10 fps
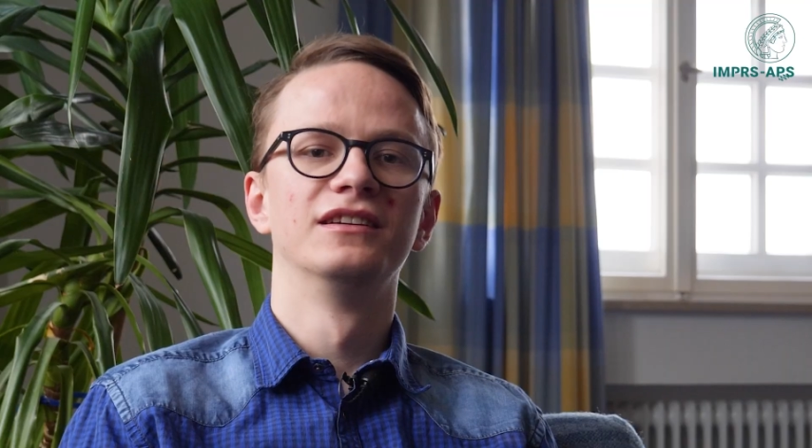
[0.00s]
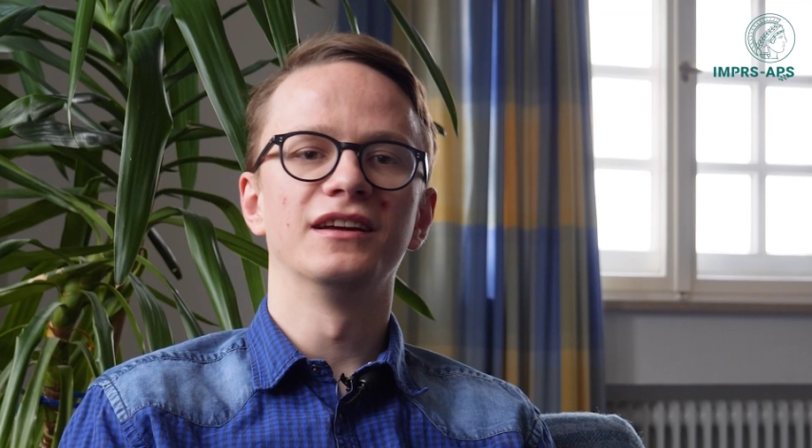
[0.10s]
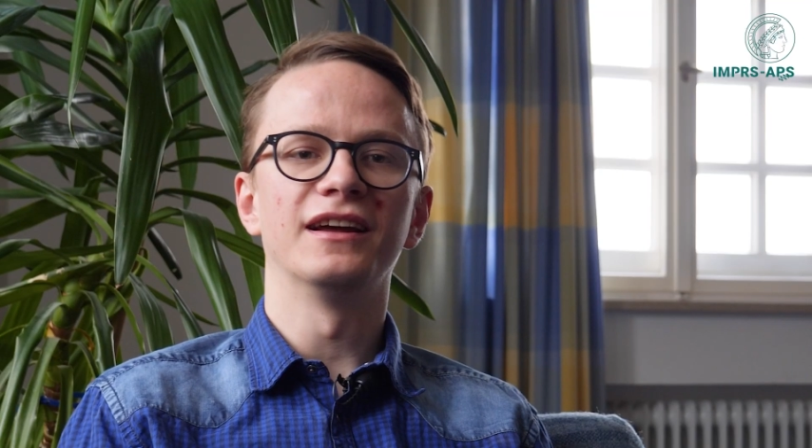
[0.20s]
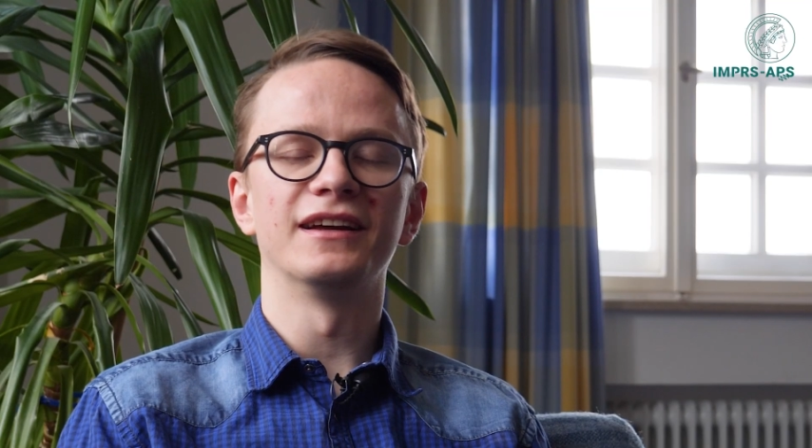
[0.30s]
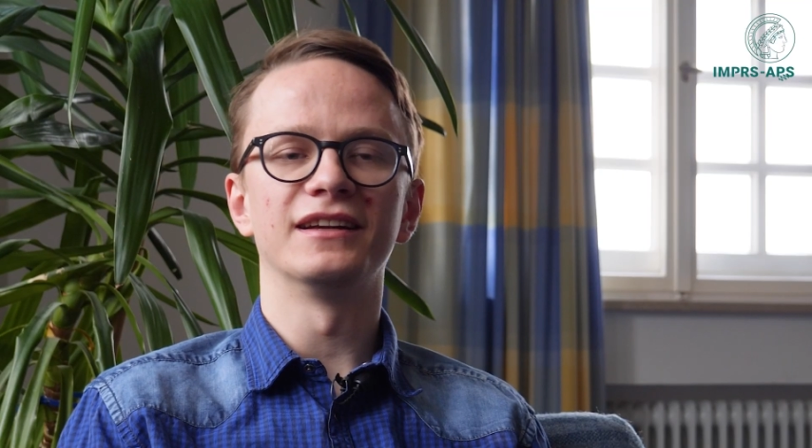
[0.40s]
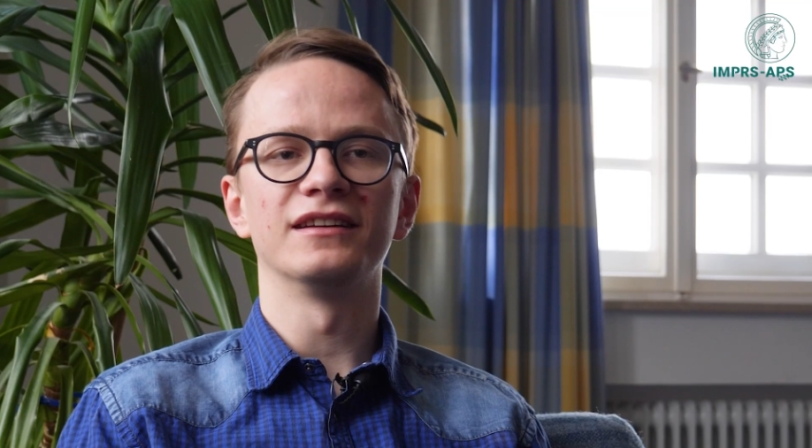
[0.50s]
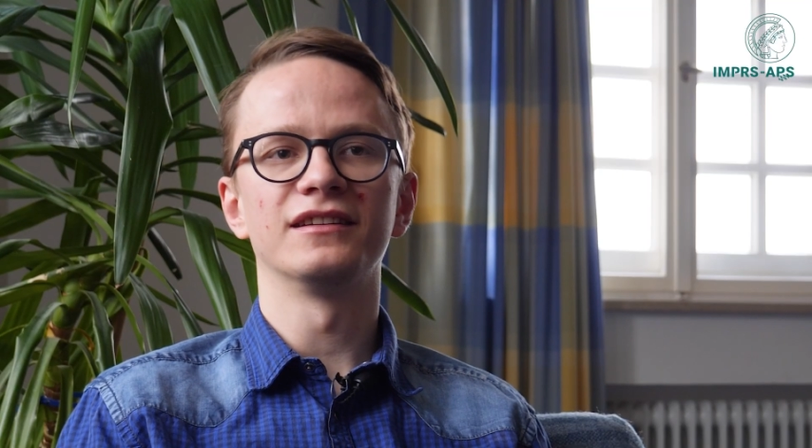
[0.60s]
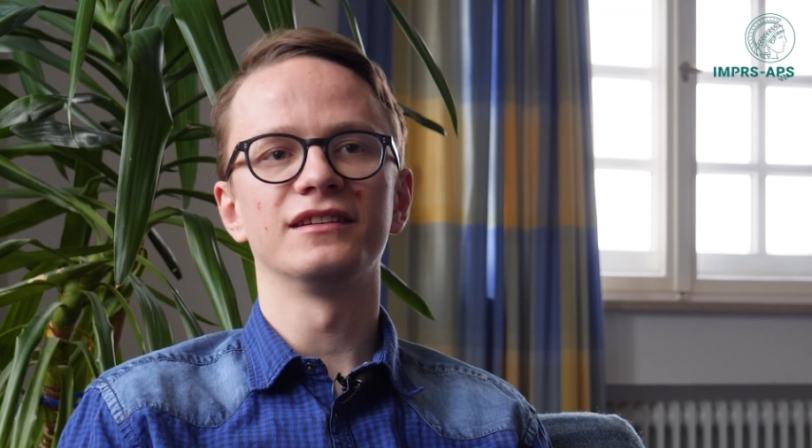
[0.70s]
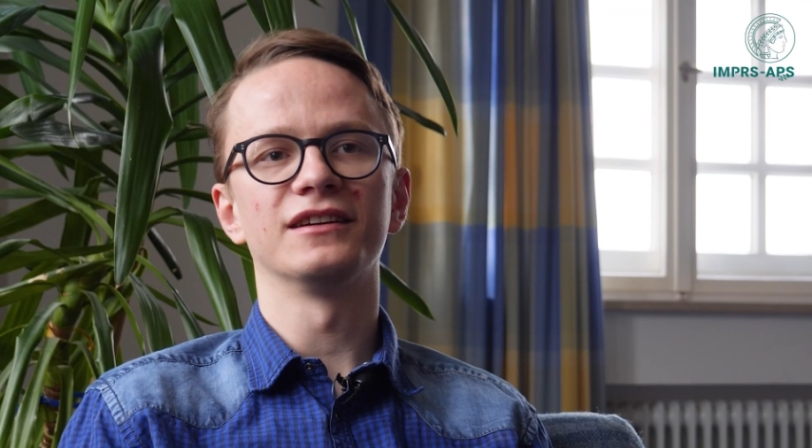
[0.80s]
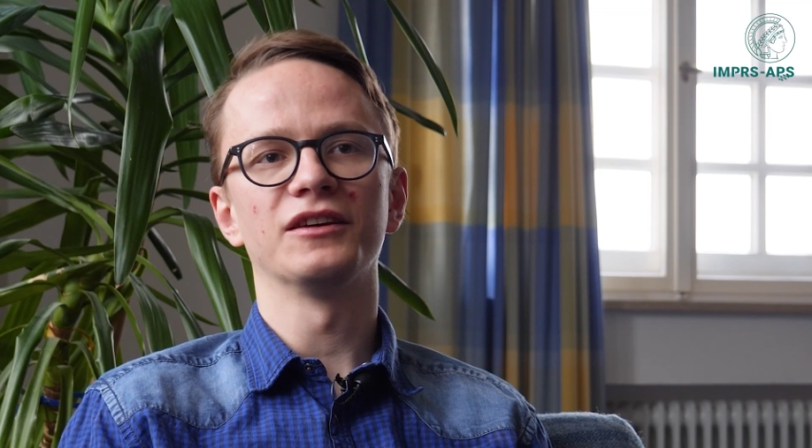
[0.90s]

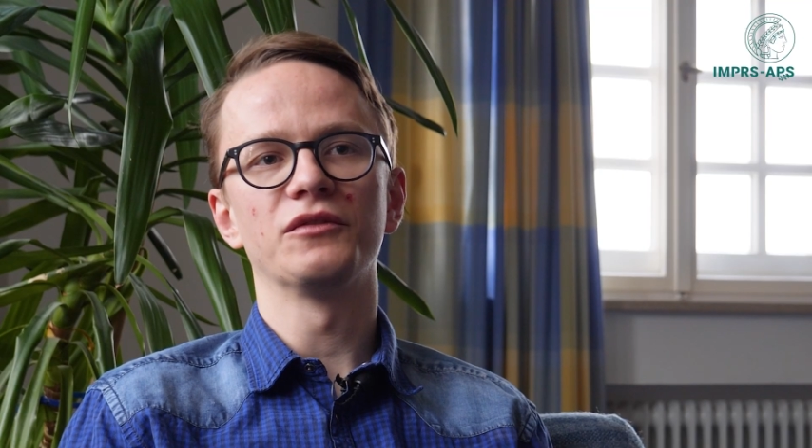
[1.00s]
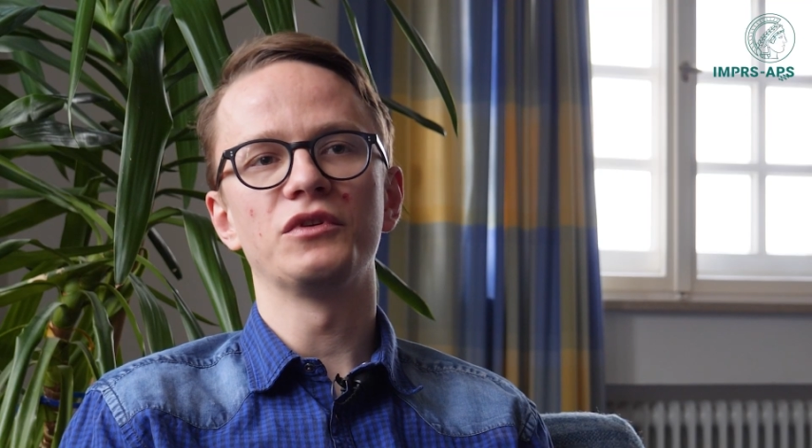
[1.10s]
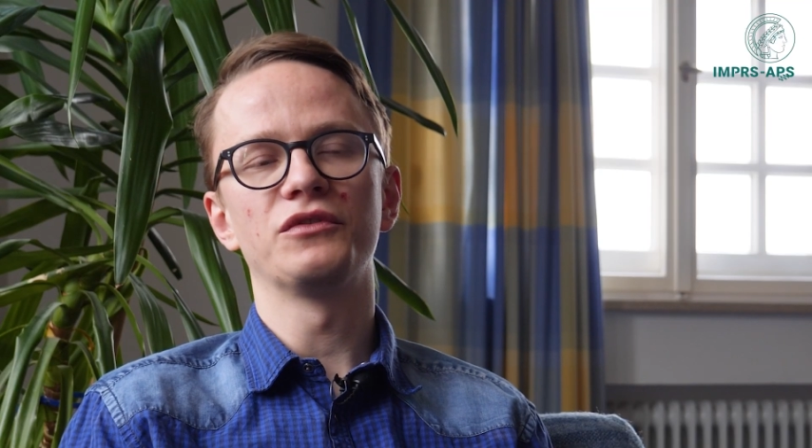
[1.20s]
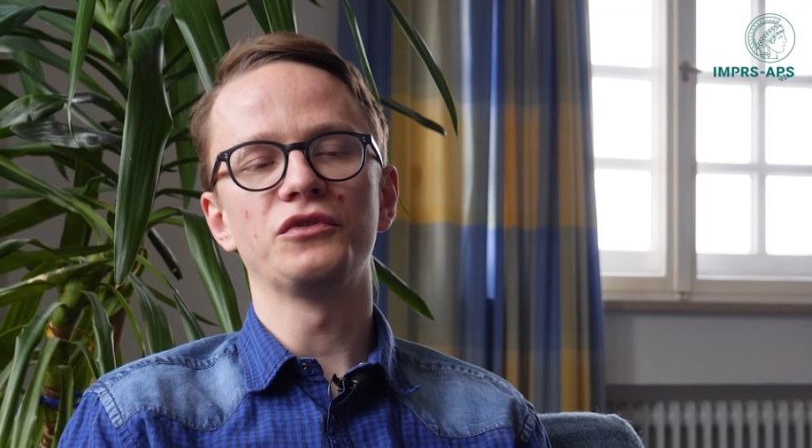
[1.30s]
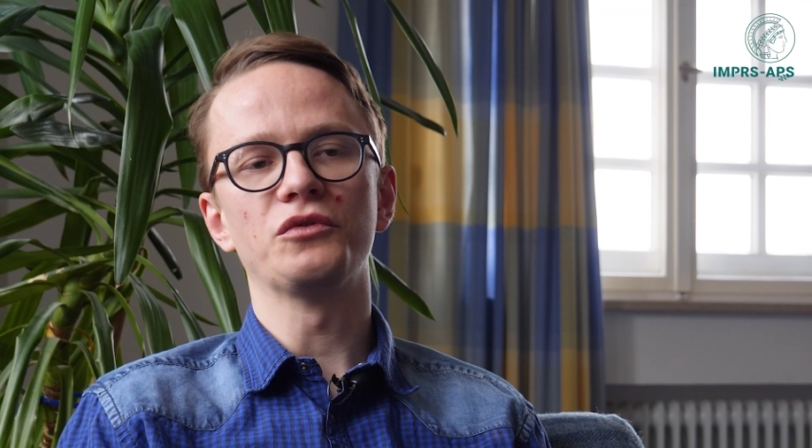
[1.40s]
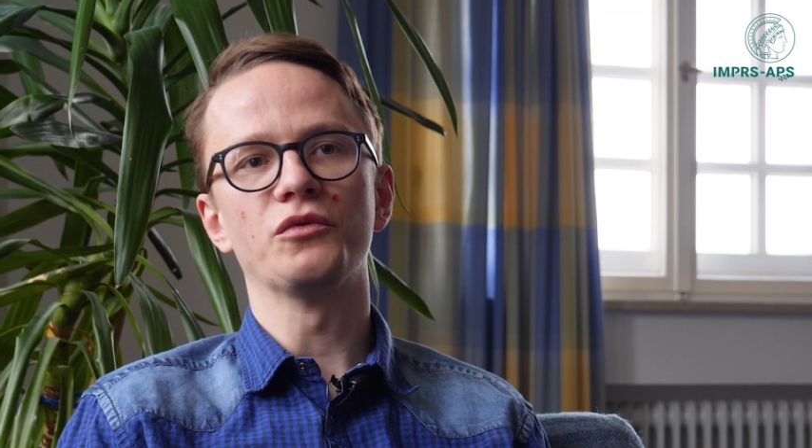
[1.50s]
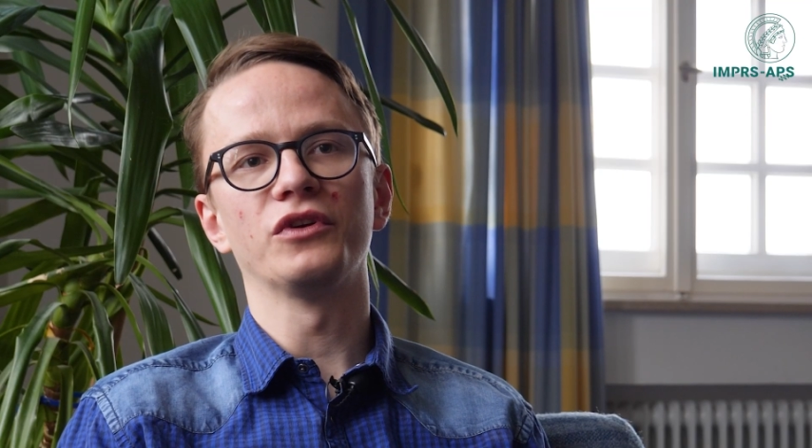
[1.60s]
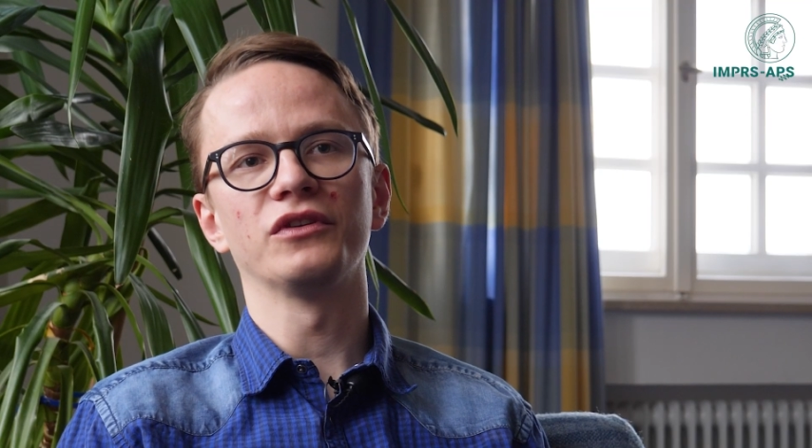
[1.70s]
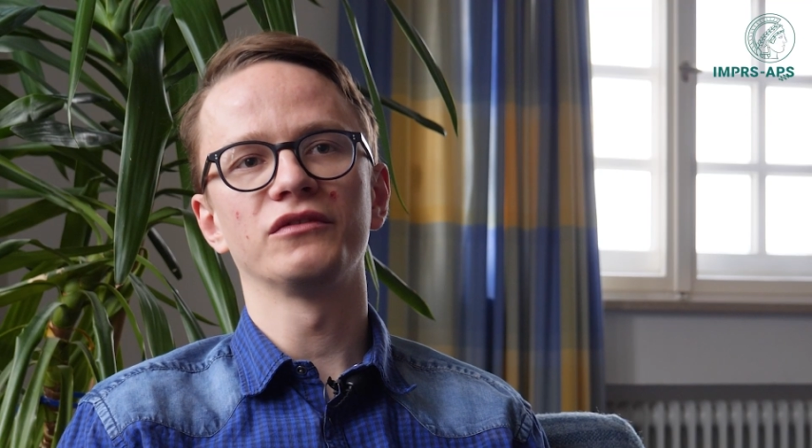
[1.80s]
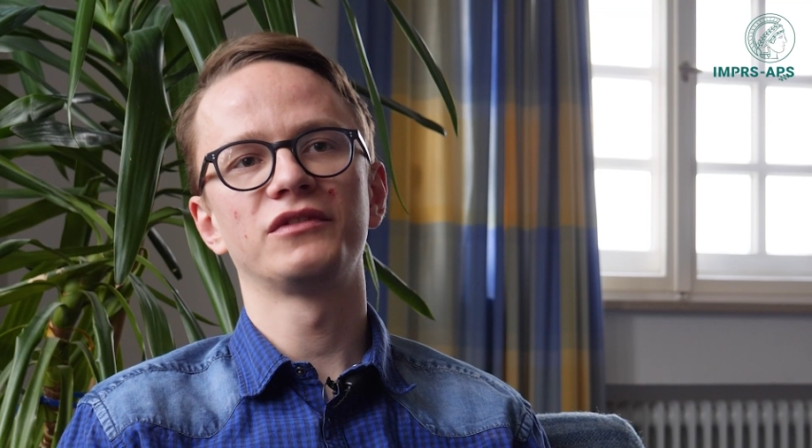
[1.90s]
And if you
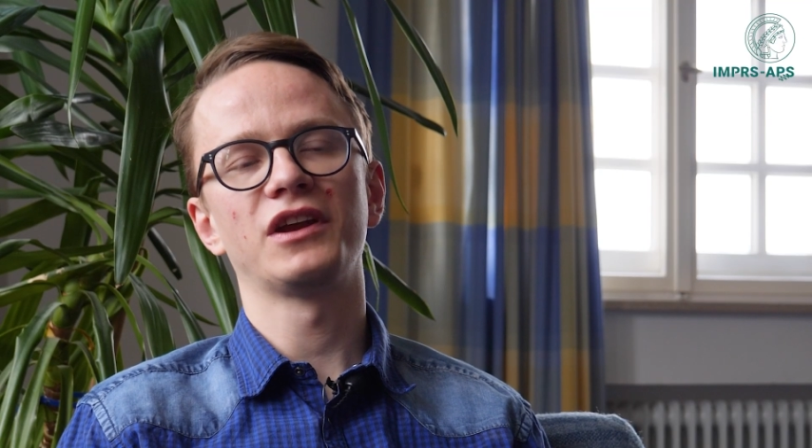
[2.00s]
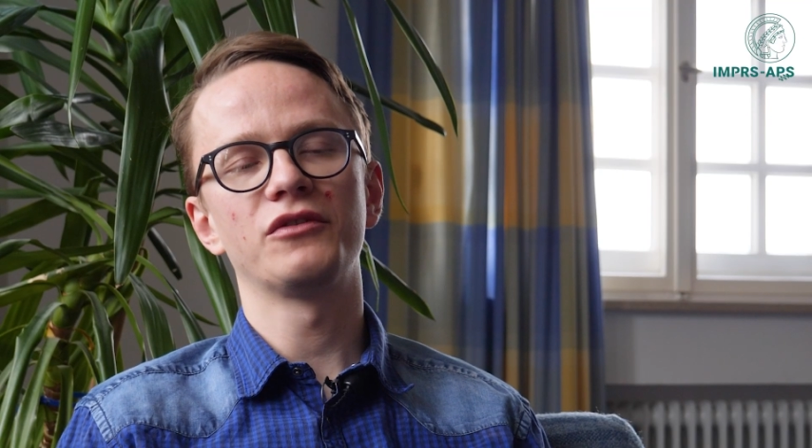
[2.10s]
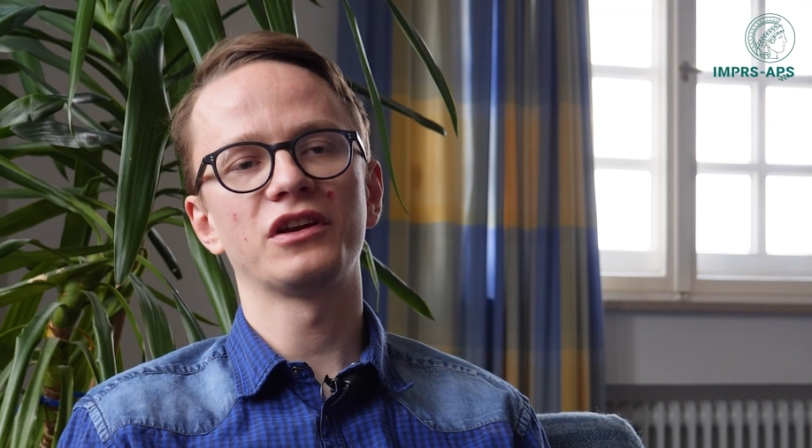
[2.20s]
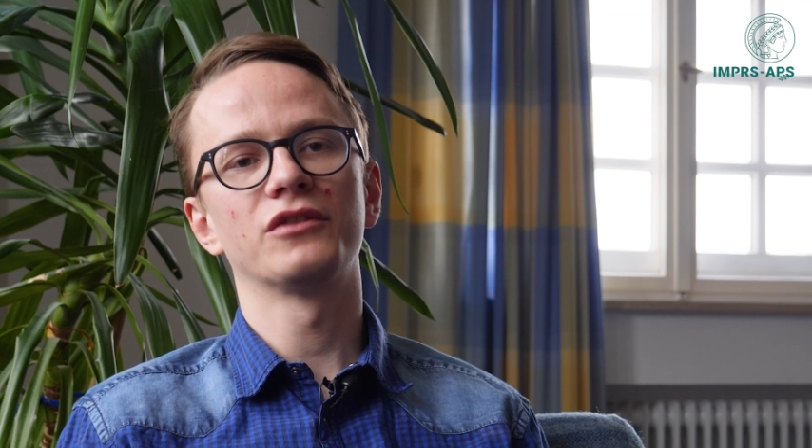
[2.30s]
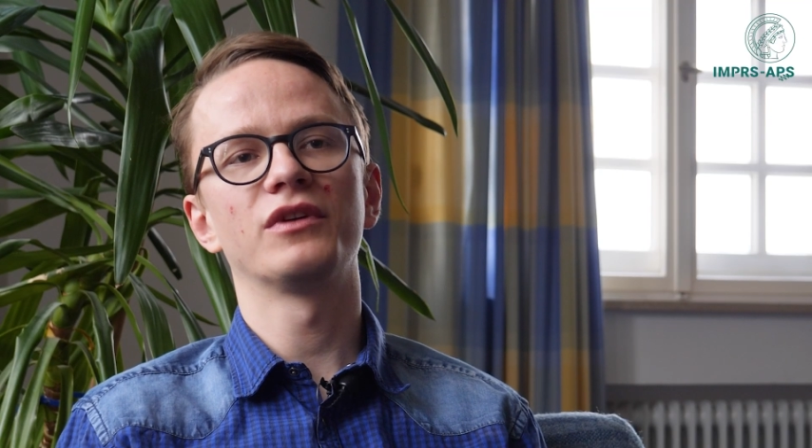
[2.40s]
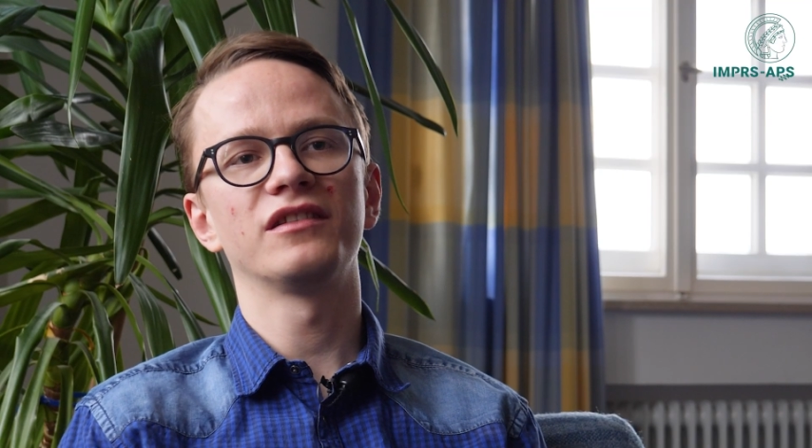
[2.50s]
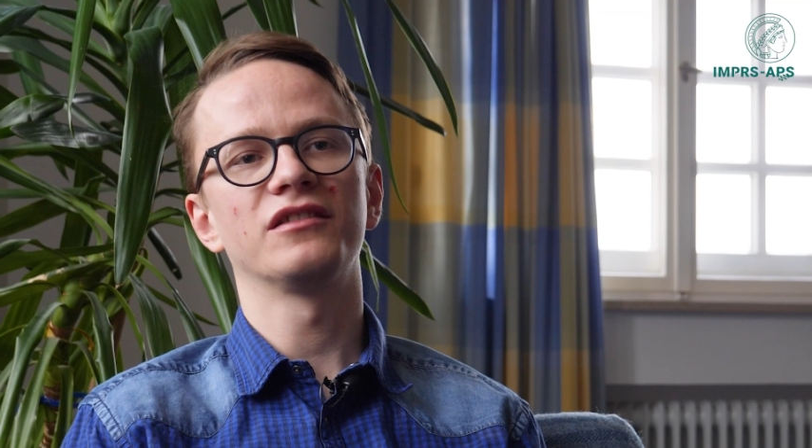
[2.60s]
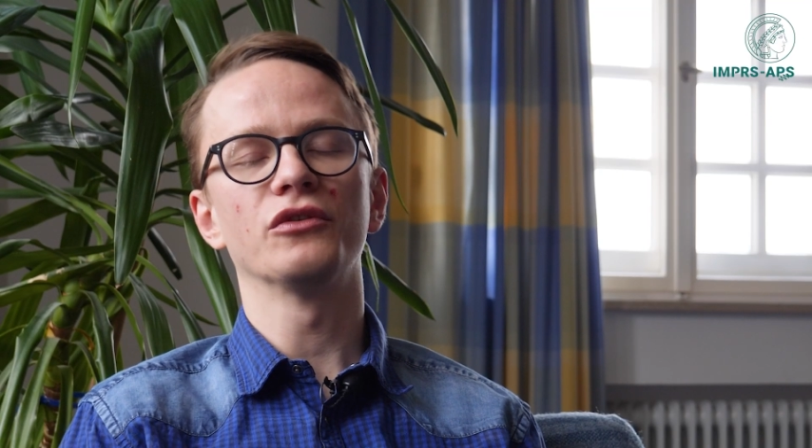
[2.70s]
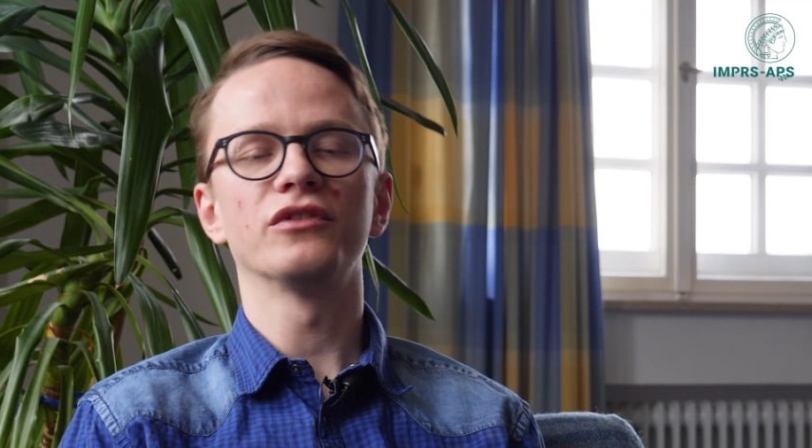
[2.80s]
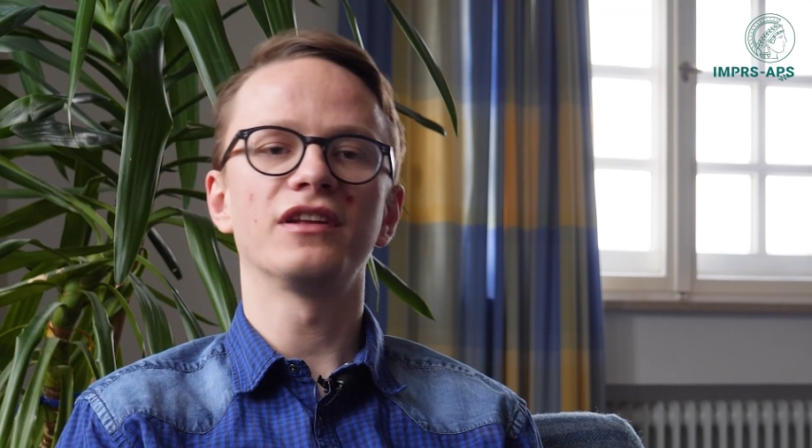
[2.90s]
want to characterize those,